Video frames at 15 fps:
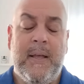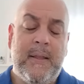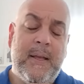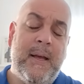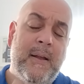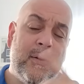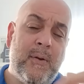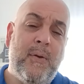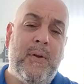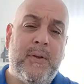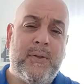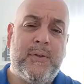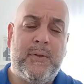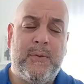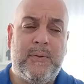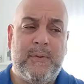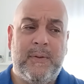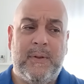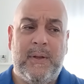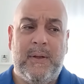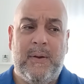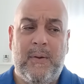That lawsuit
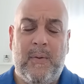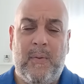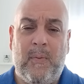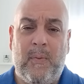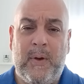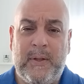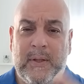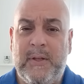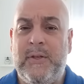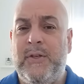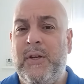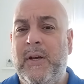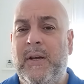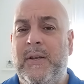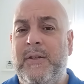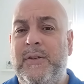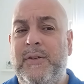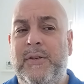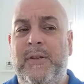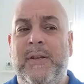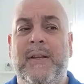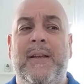with the
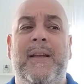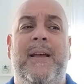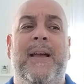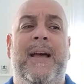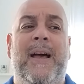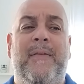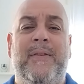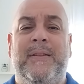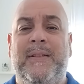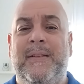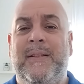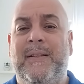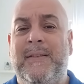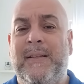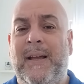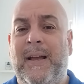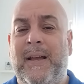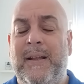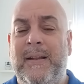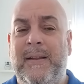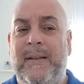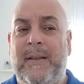judge having to
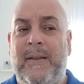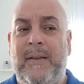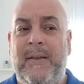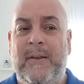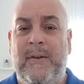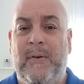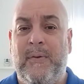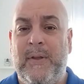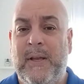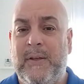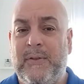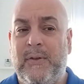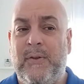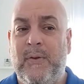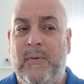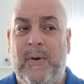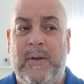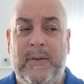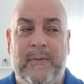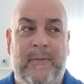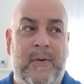decide, you know, yes or no on the